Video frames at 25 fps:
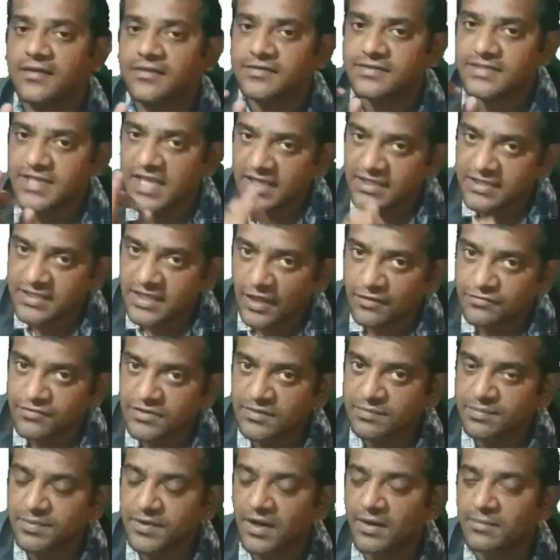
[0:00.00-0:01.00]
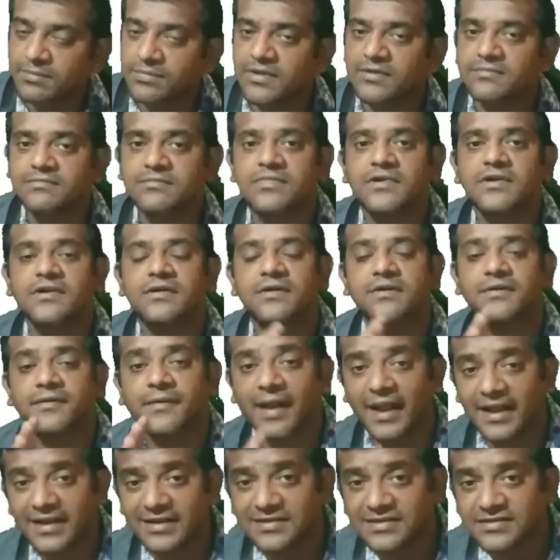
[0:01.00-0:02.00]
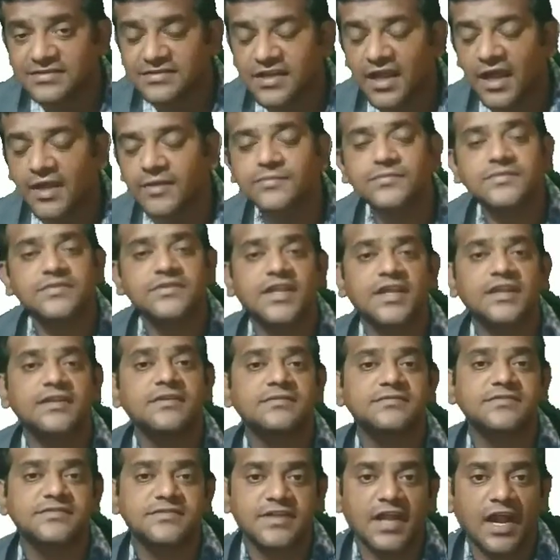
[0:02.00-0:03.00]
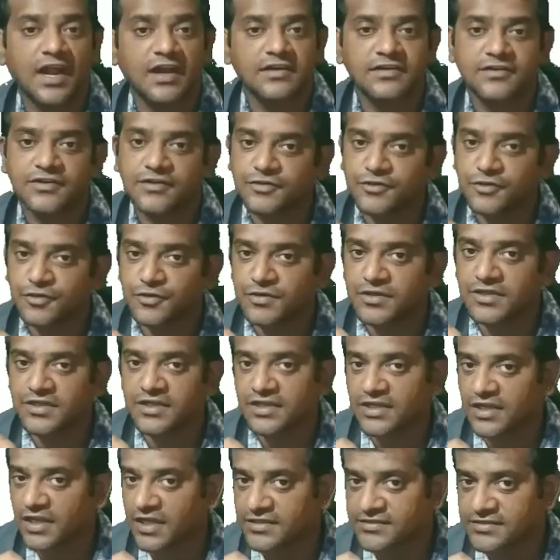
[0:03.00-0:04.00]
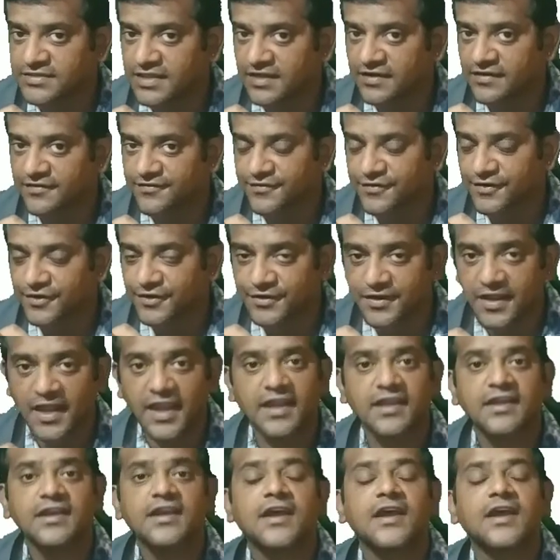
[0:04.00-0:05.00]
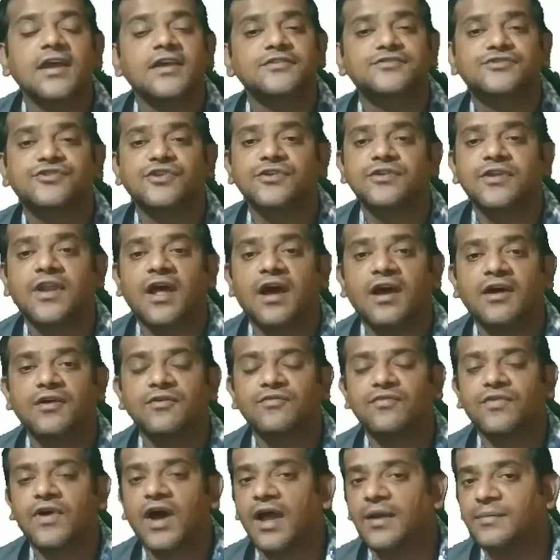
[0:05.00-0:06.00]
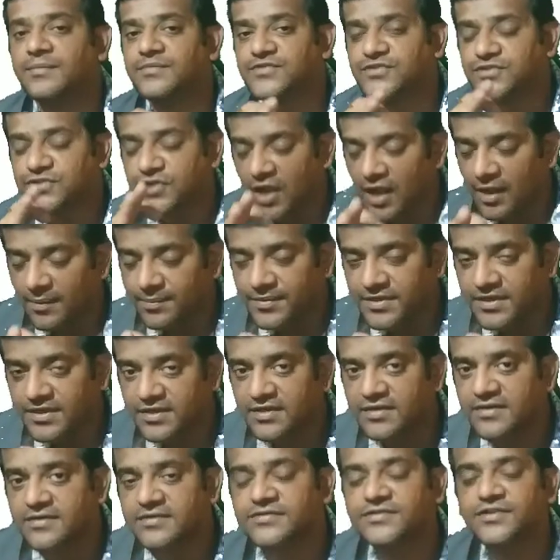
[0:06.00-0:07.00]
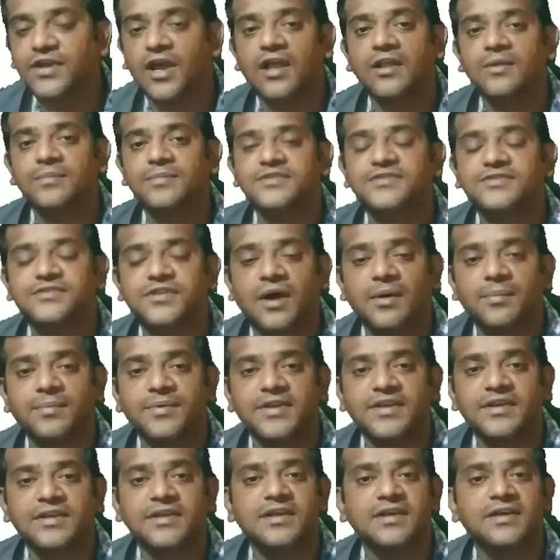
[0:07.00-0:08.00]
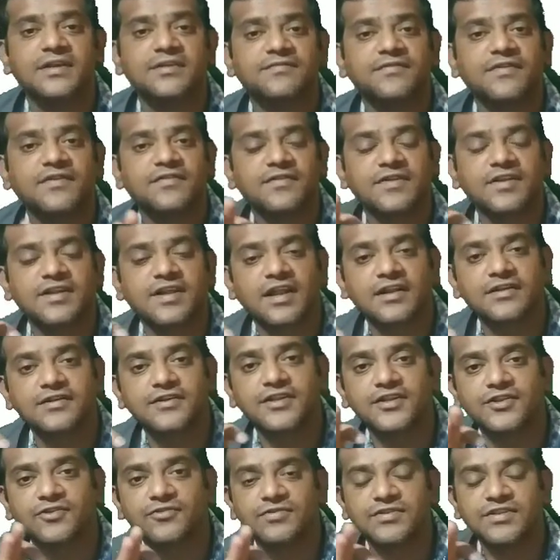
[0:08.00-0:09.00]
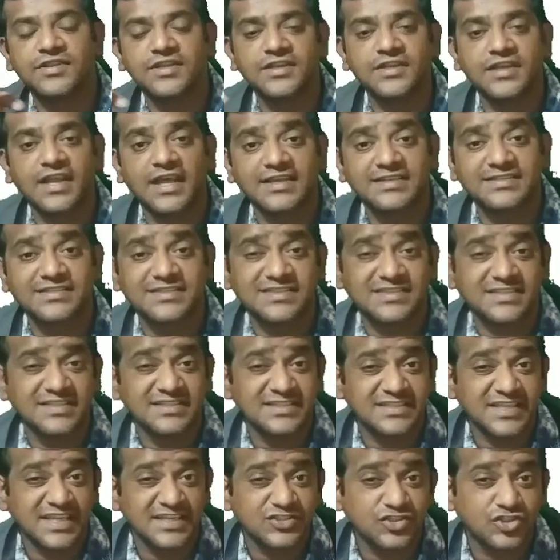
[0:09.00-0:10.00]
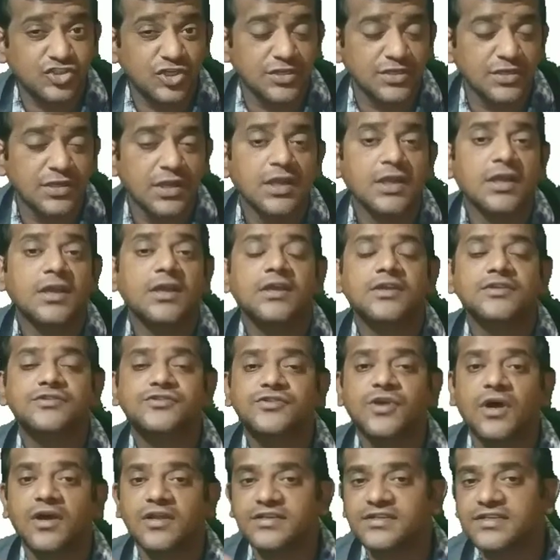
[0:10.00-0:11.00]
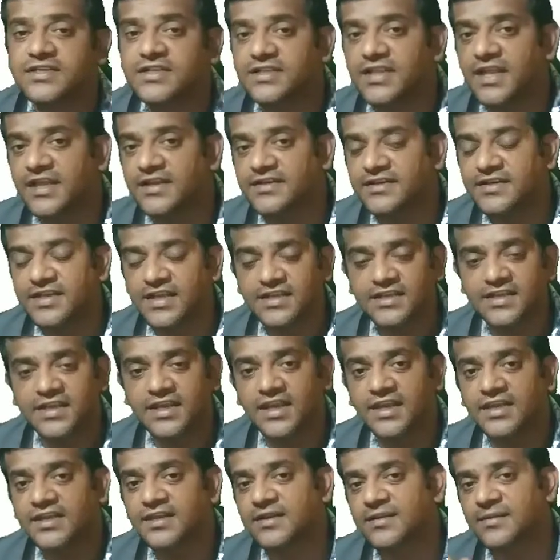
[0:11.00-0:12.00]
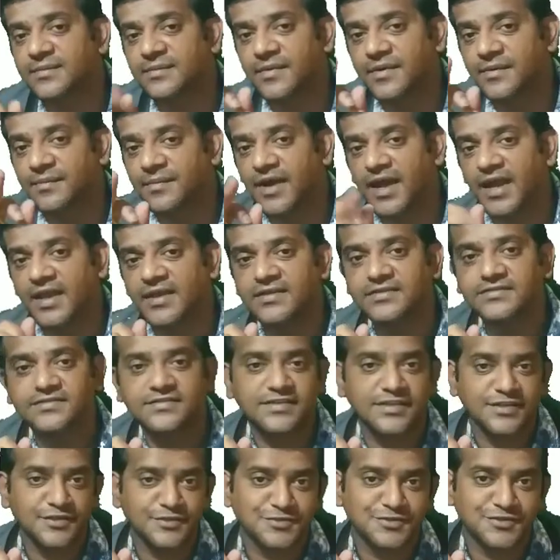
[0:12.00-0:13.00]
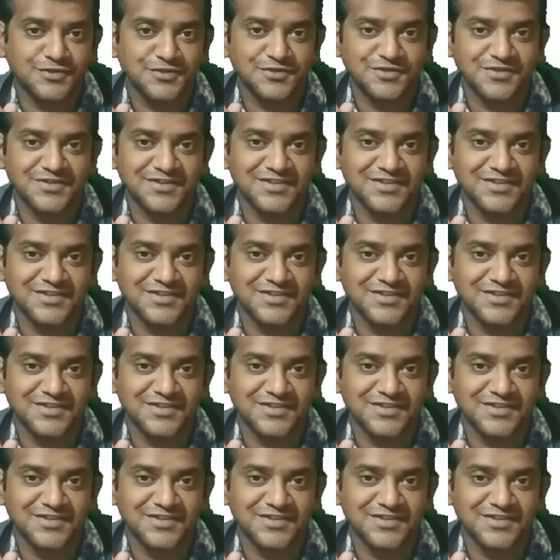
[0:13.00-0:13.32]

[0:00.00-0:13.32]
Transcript: take down the problem, write it down, then start doing yourself. Okay, so now I'm stop here, so I'll be stopping here. We will continue in the next session. So until then, take care, bye bye, see you soon.